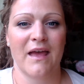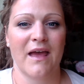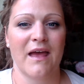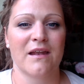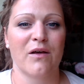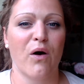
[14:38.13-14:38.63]

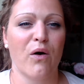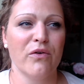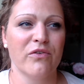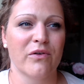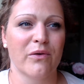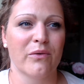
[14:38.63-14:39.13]
And
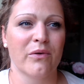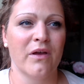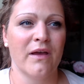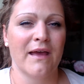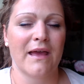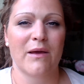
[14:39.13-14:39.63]
also
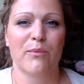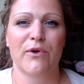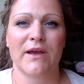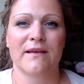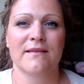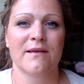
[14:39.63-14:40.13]
it
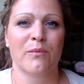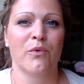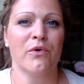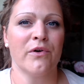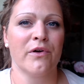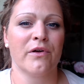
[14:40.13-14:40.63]
brings a
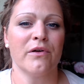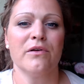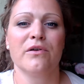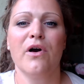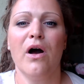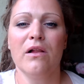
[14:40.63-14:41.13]
more
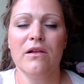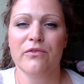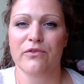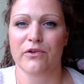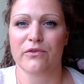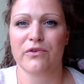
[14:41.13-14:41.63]

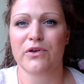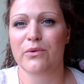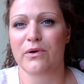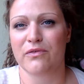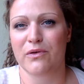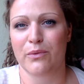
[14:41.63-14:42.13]
colorful view
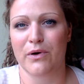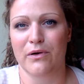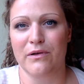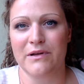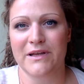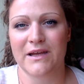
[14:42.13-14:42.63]
of the
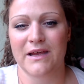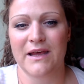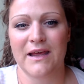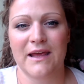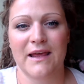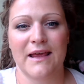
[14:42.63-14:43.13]
world.
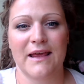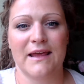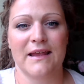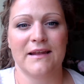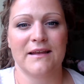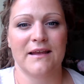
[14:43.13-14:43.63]

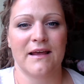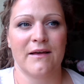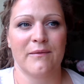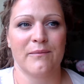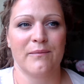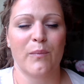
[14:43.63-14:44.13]
It
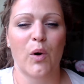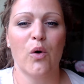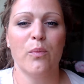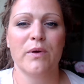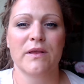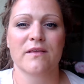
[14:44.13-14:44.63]

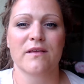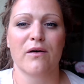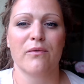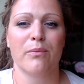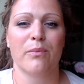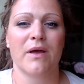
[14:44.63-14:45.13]
opens
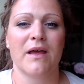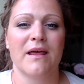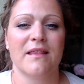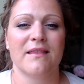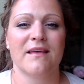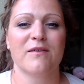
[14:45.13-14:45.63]
up
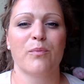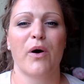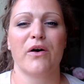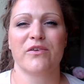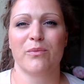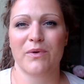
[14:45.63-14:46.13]
this
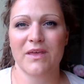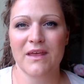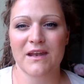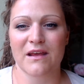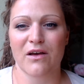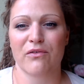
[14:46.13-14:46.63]

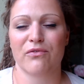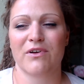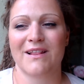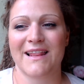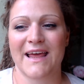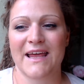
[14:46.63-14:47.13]
possibility of
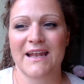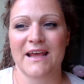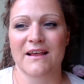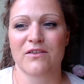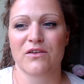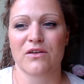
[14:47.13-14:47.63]

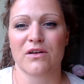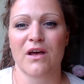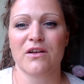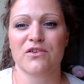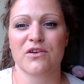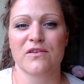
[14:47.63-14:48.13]
relating to
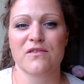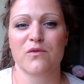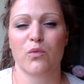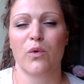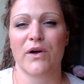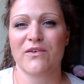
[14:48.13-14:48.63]
not just
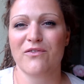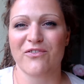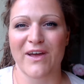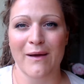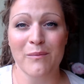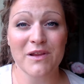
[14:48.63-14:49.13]
one
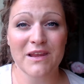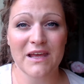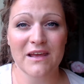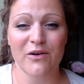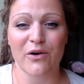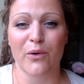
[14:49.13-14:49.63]

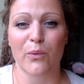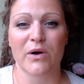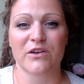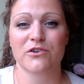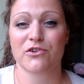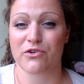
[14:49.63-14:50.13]
family or
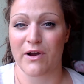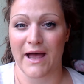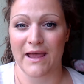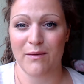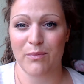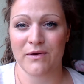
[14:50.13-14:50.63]
one tribe,